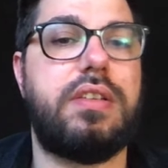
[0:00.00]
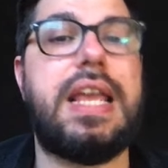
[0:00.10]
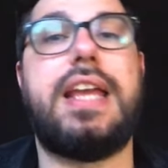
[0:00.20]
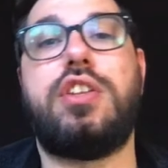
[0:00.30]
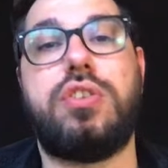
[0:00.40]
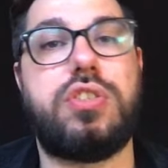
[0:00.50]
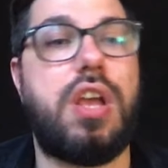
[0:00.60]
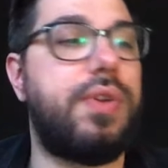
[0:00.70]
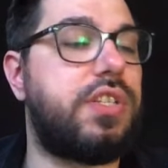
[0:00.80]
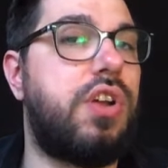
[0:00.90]
Yeah, it does.
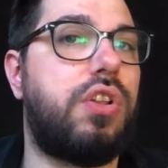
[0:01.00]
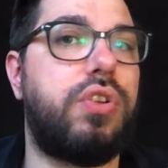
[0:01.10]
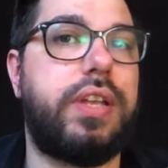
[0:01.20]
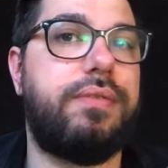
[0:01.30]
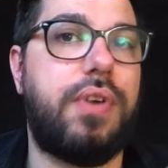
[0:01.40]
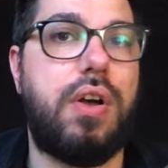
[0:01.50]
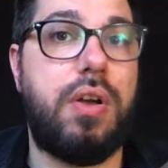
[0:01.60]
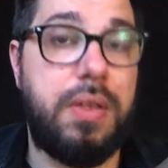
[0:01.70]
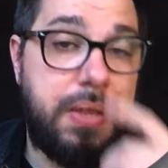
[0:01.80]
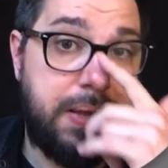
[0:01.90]
So it's not looking
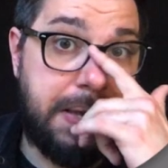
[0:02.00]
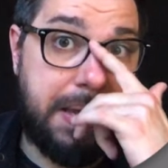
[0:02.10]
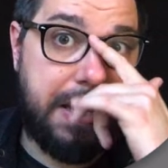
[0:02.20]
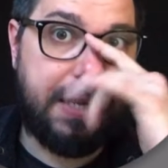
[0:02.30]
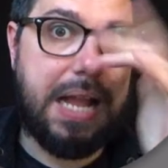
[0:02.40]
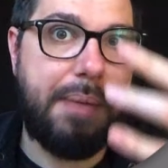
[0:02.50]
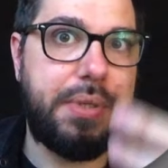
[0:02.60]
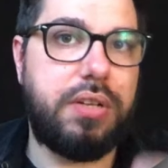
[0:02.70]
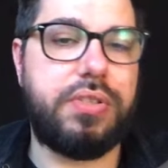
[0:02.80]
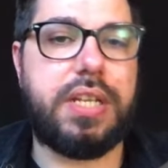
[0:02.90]
for
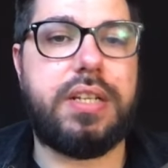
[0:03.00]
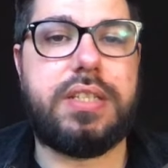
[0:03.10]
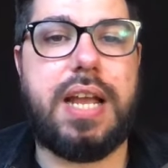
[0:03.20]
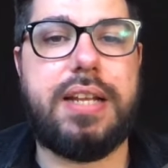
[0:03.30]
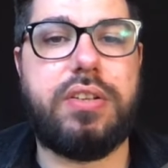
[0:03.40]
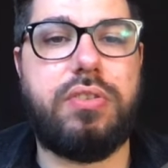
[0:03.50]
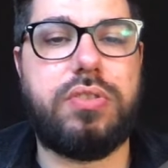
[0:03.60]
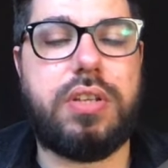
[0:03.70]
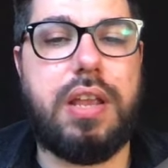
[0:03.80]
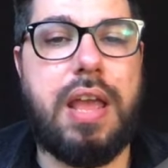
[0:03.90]
capitals in the
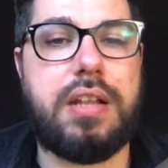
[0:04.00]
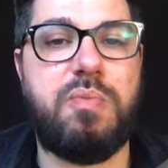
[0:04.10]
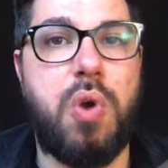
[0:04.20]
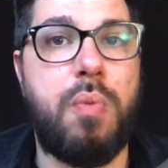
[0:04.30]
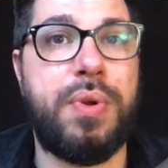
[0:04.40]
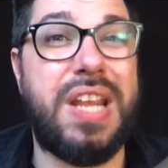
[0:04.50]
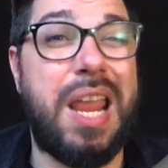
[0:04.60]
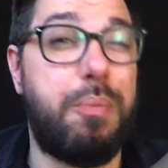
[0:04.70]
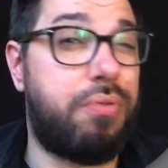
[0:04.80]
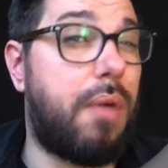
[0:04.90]
titles at the moment.
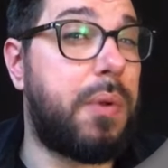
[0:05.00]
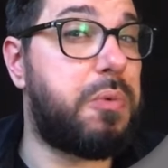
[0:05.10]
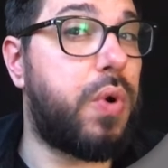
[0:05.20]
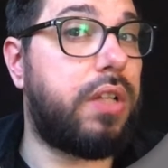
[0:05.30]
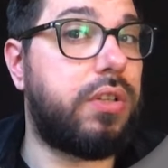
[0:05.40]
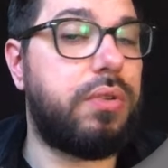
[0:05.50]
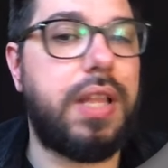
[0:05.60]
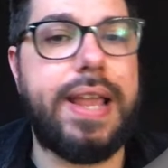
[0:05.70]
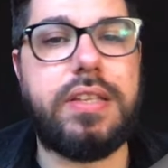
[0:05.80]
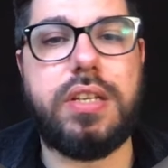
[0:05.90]
It probably will do
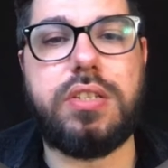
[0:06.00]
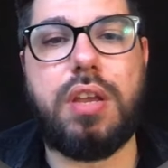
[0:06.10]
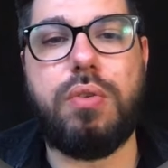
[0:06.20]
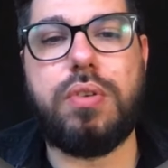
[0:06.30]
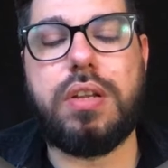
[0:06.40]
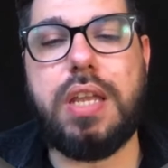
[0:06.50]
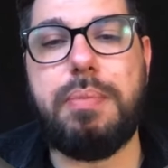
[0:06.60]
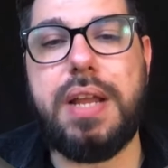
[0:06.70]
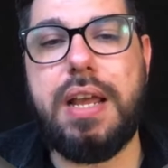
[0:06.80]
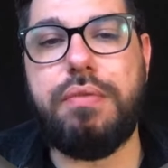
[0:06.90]
later, so keep
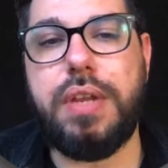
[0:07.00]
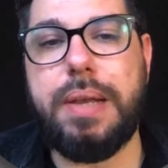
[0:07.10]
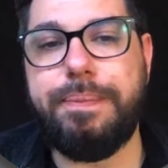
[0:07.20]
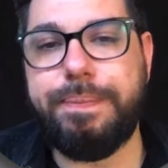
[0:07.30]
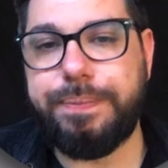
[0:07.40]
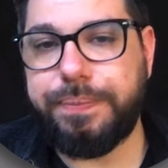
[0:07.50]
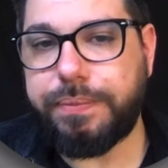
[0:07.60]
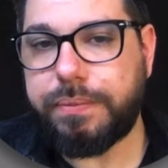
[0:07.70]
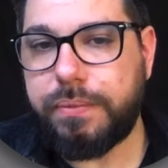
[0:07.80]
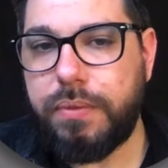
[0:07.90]
an eye out for that.
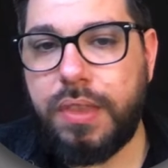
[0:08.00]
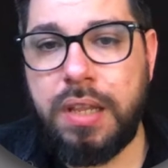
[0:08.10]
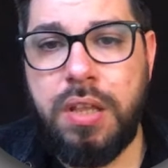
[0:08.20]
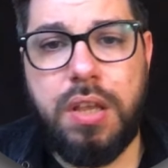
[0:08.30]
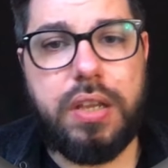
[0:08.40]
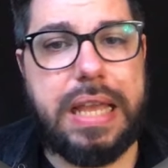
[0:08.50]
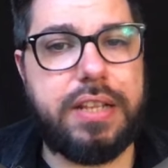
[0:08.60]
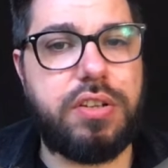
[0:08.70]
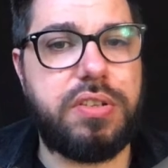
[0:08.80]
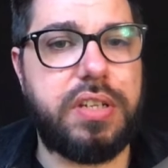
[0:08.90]
Okay, let's
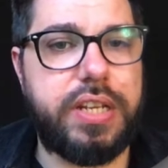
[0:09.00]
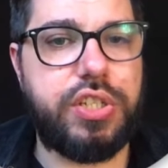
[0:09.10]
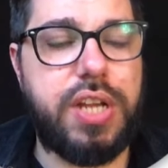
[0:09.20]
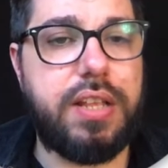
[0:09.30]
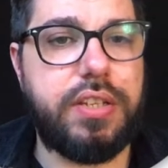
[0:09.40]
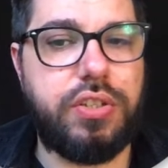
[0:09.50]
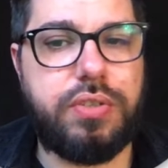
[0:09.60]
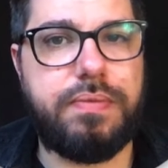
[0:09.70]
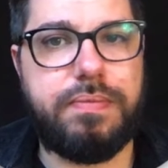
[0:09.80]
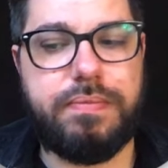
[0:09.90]
go to the challenge.
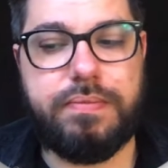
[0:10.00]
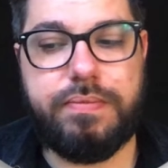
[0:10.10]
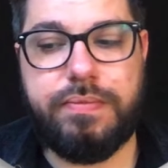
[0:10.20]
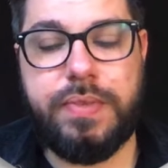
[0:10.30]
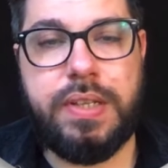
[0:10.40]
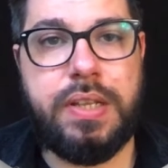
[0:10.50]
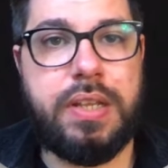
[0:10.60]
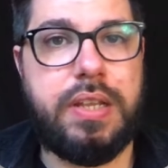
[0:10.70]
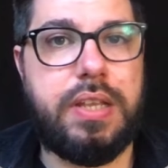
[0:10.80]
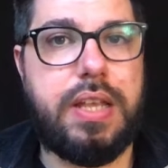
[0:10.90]

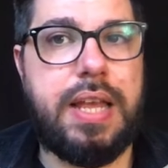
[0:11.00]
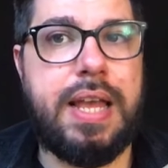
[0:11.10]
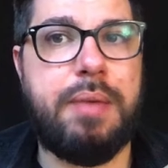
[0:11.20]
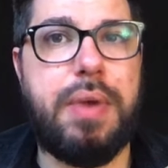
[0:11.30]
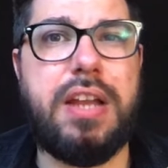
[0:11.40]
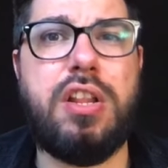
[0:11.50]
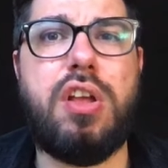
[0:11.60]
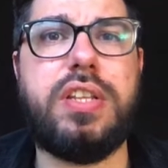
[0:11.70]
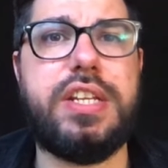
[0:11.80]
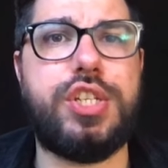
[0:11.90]
And a lot
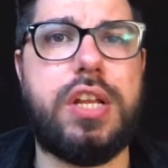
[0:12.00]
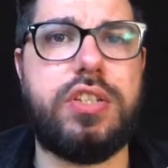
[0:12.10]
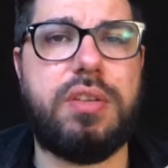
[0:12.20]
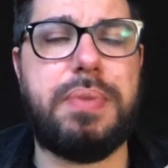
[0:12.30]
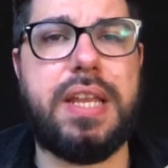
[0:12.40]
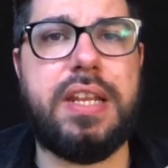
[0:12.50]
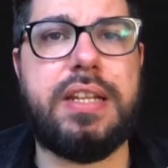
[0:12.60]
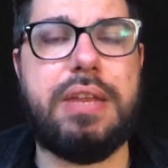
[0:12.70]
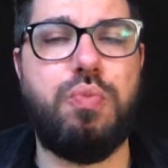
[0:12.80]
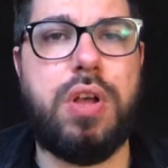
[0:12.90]
of these challenges at the
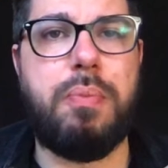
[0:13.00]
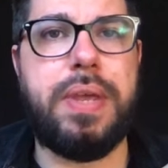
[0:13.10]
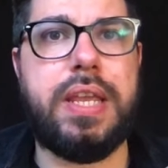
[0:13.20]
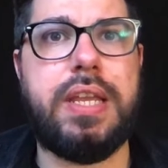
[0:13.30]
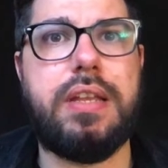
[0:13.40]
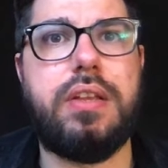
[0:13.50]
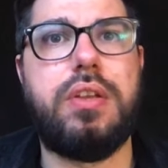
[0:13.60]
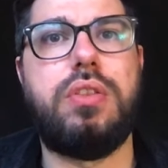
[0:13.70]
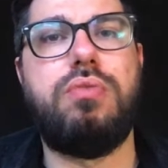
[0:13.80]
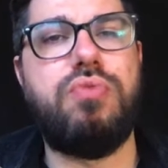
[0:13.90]
beginning will be
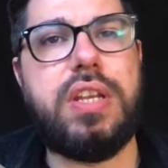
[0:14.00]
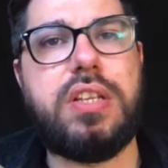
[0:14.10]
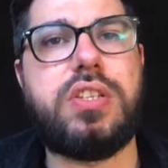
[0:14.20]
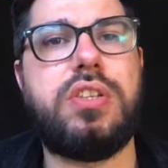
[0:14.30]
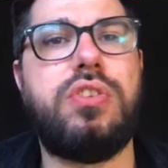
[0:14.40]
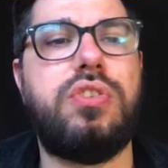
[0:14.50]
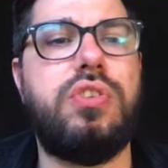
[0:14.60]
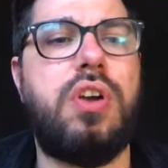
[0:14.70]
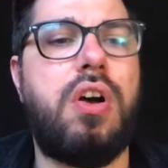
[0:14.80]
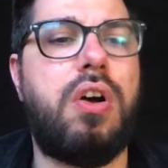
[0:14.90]
the reason
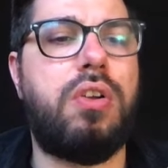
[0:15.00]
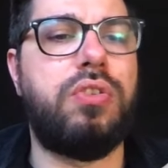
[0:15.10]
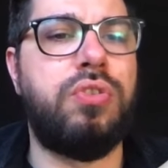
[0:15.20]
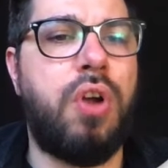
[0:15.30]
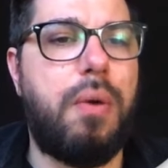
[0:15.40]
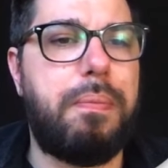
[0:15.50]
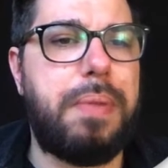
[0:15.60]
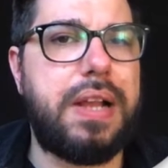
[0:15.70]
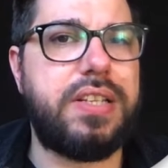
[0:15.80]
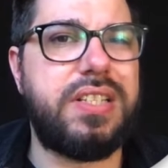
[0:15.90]
you're not
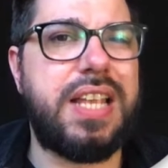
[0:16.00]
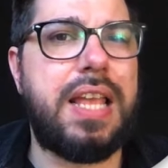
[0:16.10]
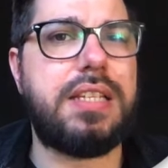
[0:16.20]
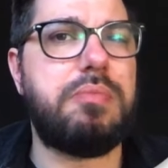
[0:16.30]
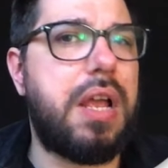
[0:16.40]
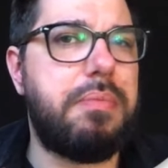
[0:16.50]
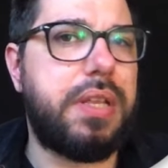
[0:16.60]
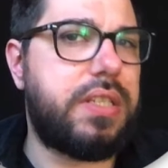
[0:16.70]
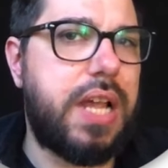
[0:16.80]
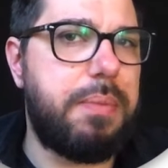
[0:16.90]
passing tests might be
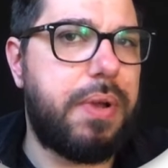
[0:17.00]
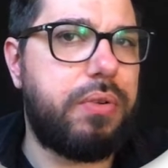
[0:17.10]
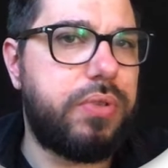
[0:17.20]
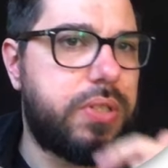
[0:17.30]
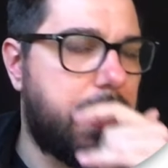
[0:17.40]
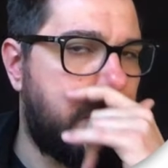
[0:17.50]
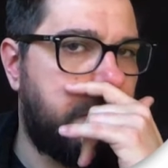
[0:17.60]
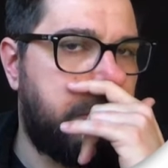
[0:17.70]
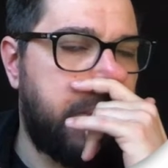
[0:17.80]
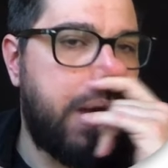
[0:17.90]
typos, so
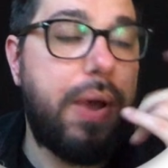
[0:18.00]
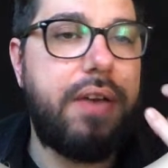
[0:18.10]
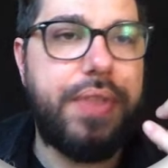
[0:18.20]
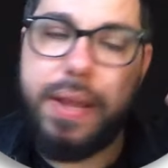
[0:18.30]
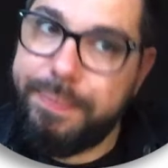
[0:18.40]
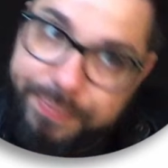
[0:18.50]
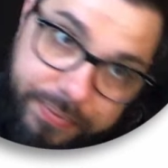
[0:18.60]
be aware of that.